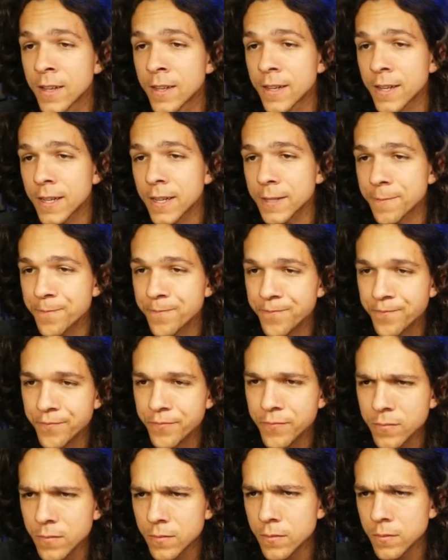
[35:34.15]
Um,
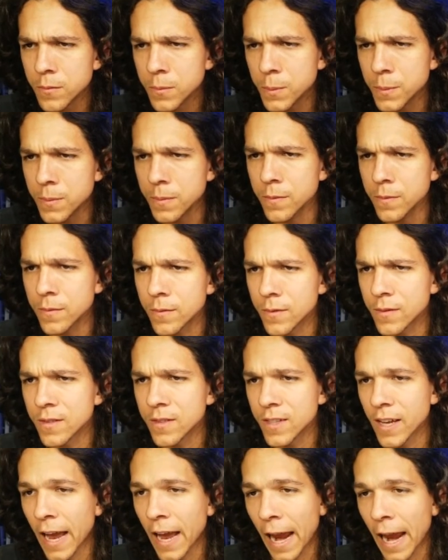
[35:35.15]

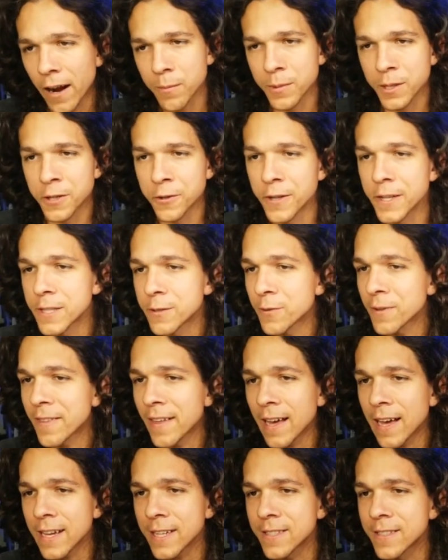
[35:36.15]
Aram agrees with
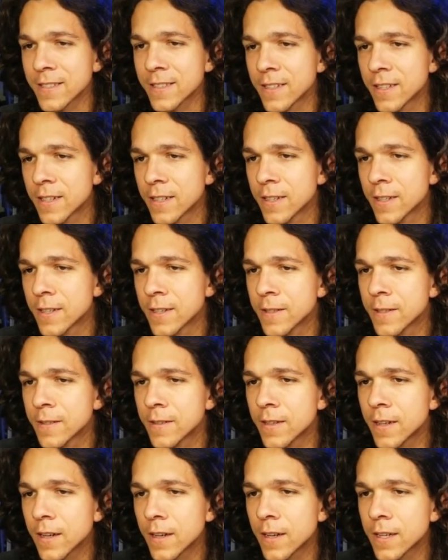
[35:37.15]
that.
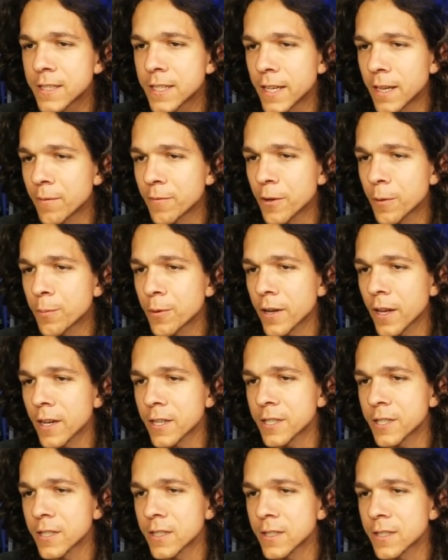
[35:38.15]
Uh, DMV
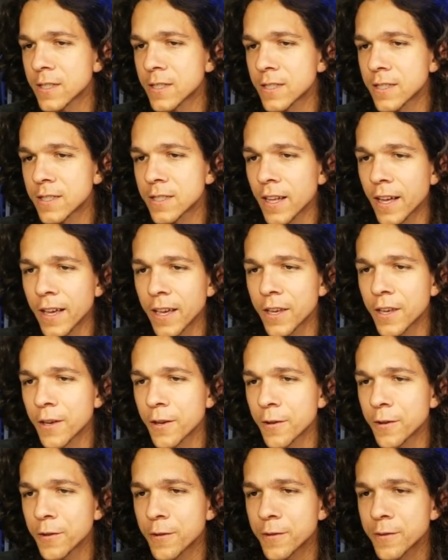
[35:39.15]
Productions, thank
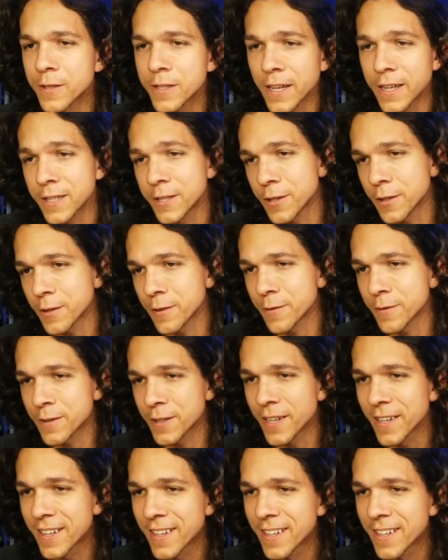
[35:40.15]
you. Stay tuned.